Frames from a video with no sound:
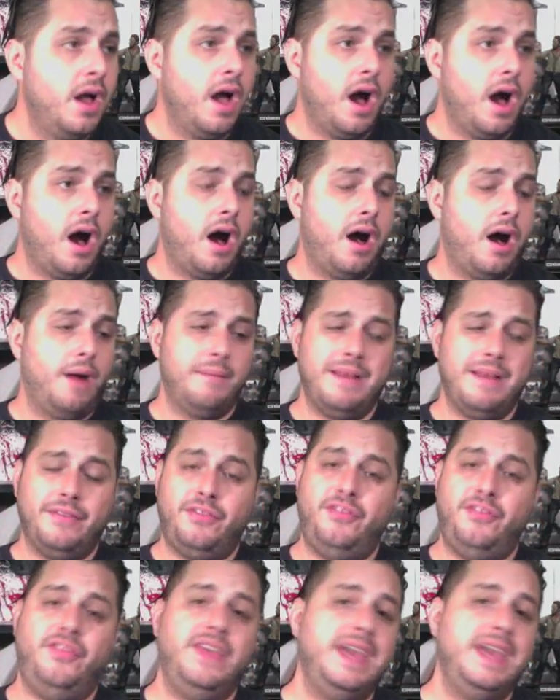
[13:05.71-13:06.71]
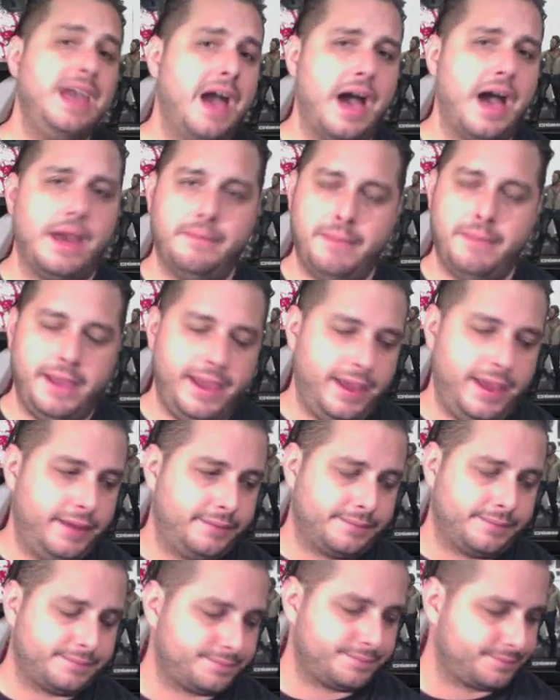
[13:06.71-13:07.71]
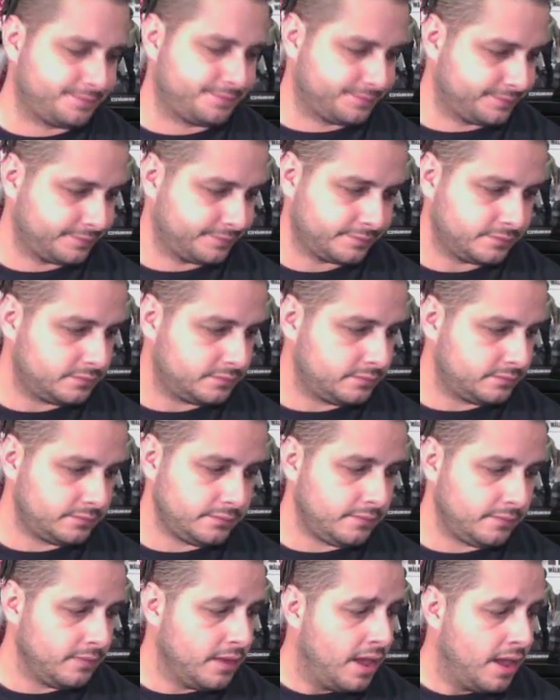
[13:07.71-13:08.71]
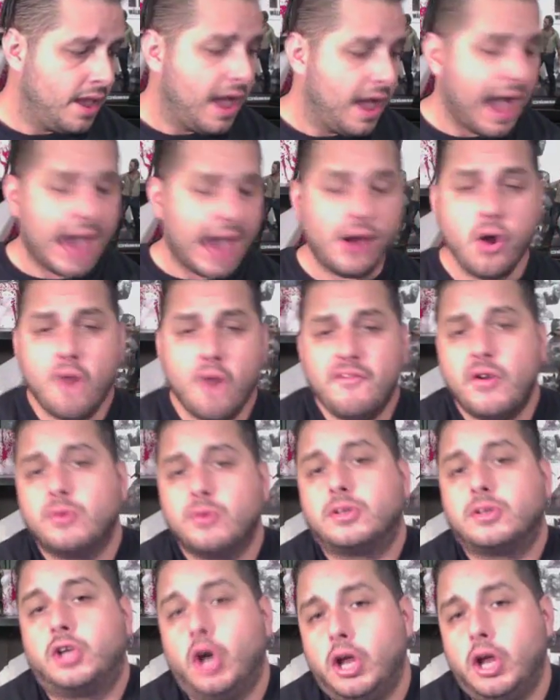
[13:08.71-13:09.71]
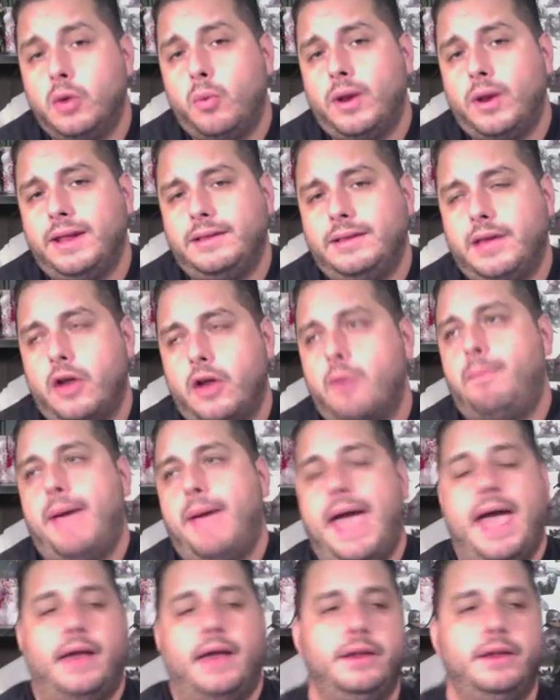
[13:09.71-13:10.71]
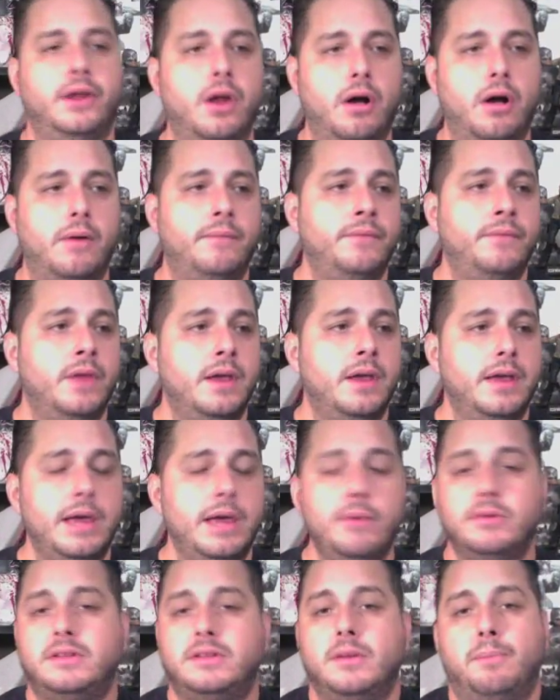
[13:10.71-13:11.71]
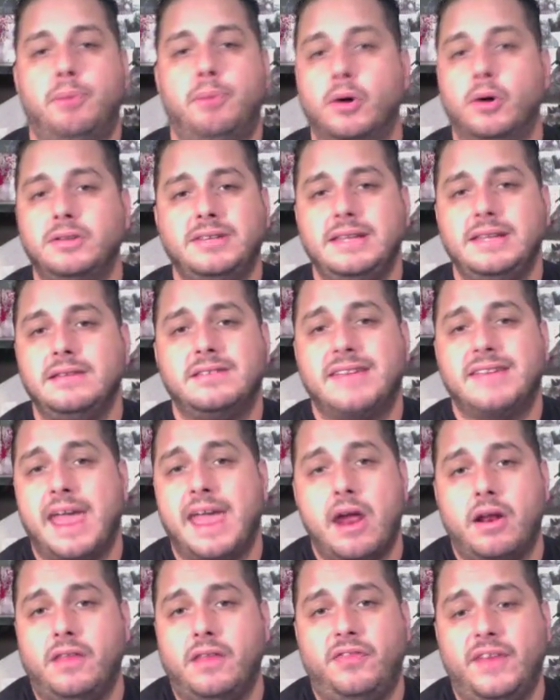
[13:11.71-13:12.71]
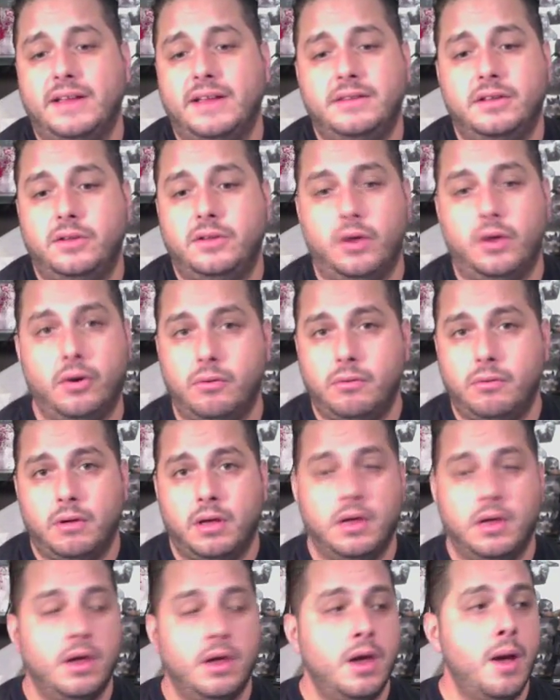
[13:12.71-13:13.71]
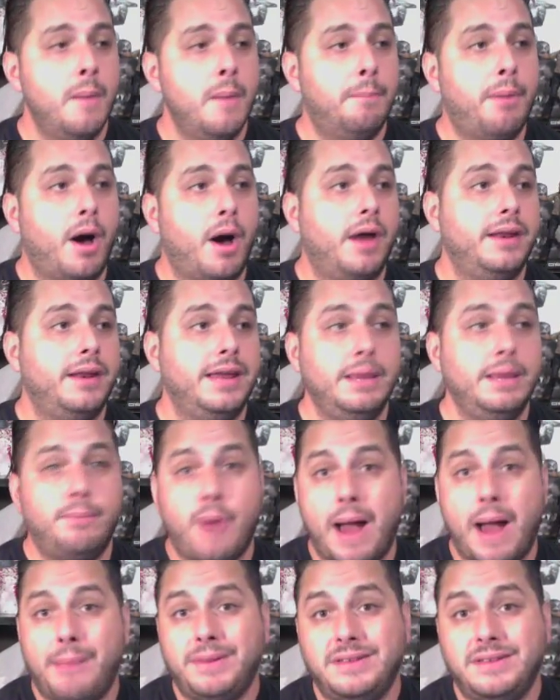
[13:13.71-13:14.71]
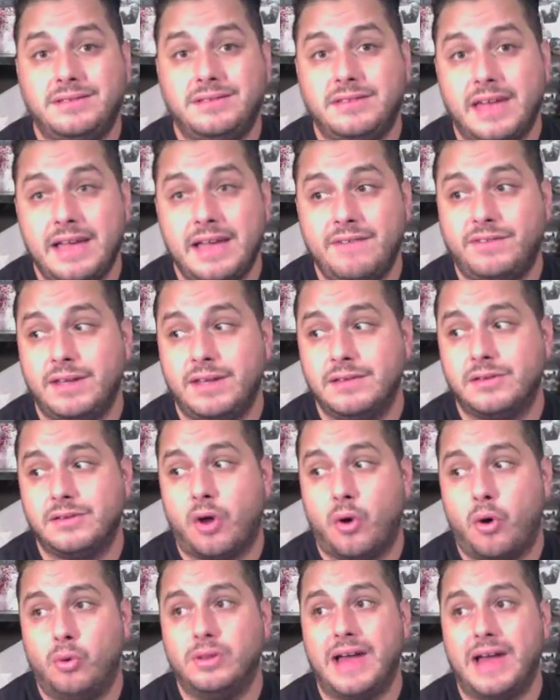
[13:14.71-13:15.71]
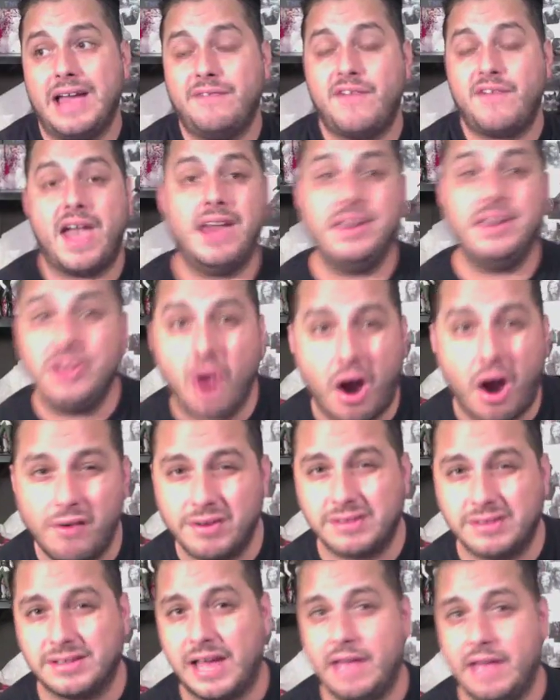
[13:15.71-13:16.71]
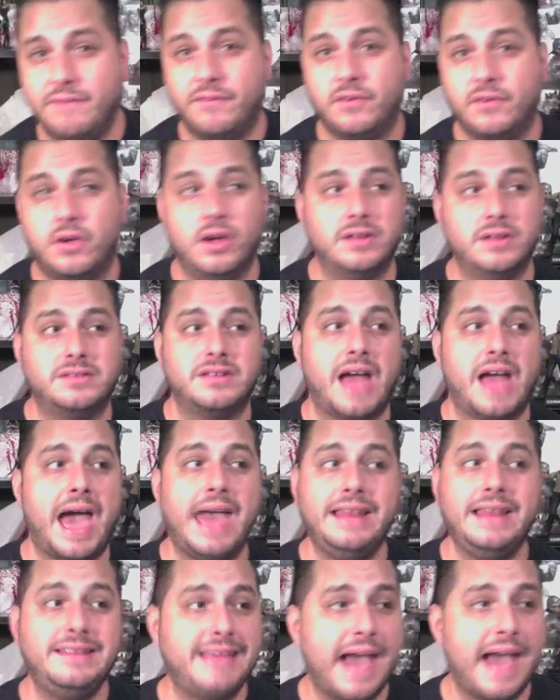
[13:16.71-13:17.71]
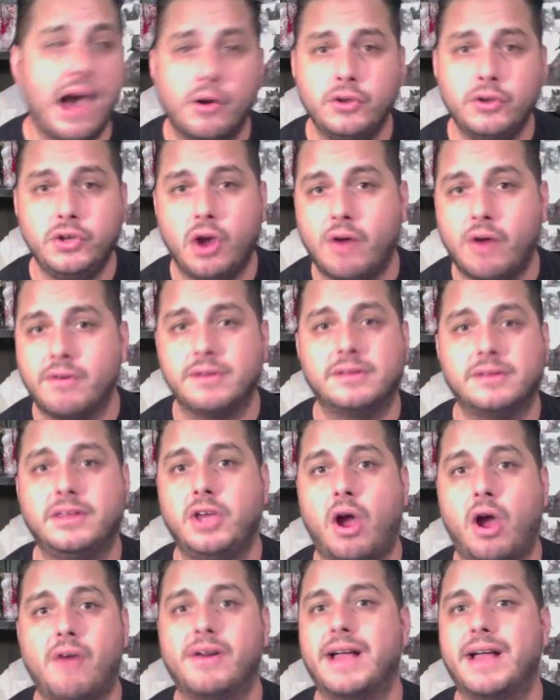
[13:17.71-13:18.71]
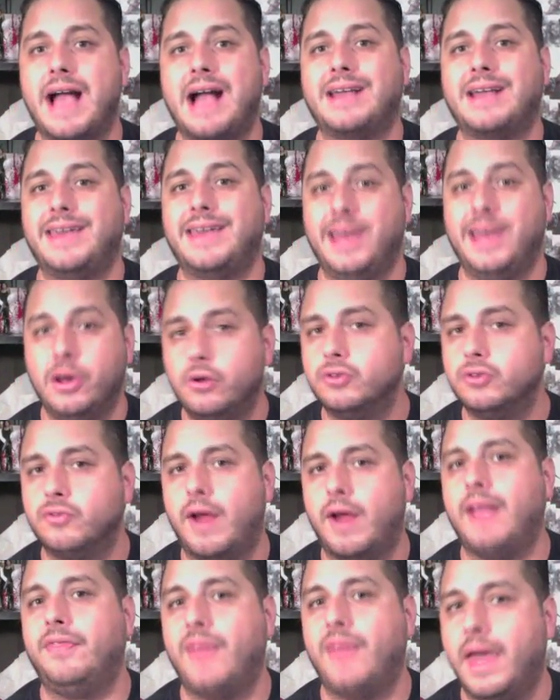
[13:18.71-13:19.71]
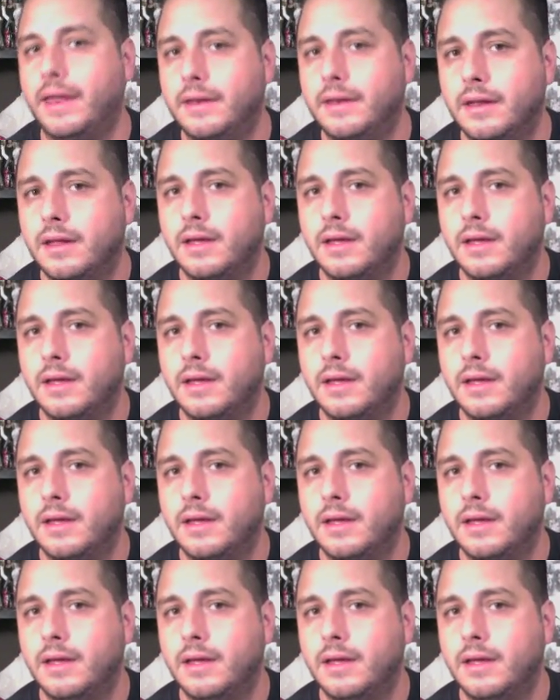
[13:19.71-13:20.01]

And Theon, man. I don't know if it was good or what he did or bad, you know. It was the pussy scaredy thing to do. But he probably saved his own life and Yara's life. Because I doubt Yara got killed right then.